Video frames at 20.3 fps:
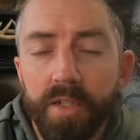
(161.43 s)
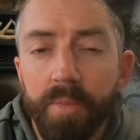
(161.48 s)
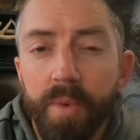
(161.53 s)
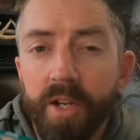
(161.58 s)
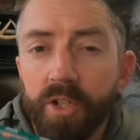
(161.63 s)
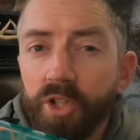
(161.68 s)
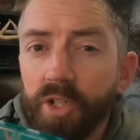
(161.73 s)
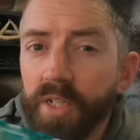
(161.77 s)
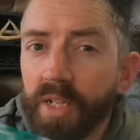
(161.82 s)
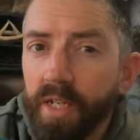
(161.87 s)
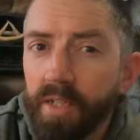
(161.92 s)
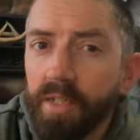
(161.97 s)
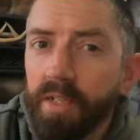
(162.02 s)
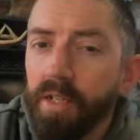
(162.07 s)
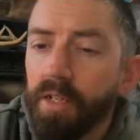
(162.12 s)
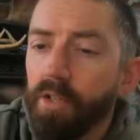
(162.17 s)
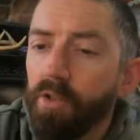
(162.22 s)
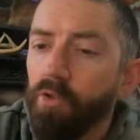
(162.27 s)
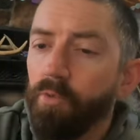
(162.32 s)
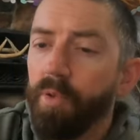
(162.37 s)
I'm actually
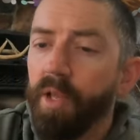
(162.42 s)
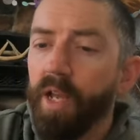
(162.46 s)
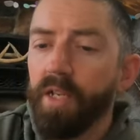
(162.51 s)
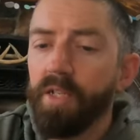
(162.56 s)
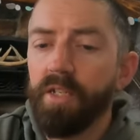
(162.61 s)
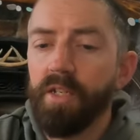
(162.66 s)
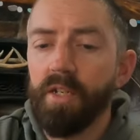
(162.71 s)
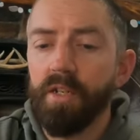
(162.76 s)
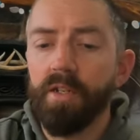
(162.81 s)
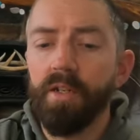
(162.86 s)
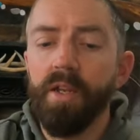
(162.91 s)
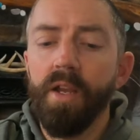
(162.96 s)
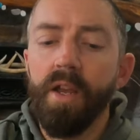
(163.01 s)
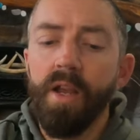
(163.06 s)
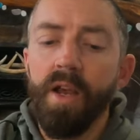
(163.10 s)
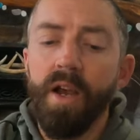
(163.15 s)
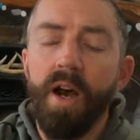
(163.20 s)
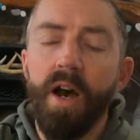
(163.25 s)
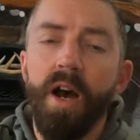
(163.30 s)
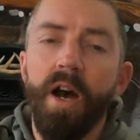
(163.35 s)
testing a new plastic
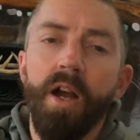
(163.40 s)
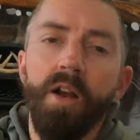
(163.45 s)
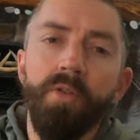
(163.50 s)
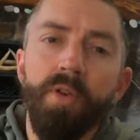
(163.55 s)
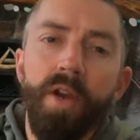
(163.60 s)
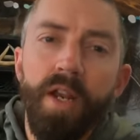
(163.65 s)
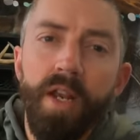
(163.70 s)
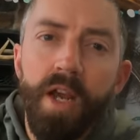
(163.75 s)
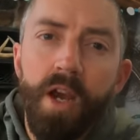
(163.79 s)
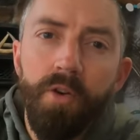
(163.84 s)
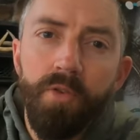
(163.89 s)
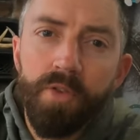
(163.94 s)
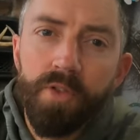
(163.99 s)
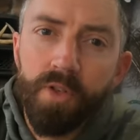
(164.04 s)
uh, right now.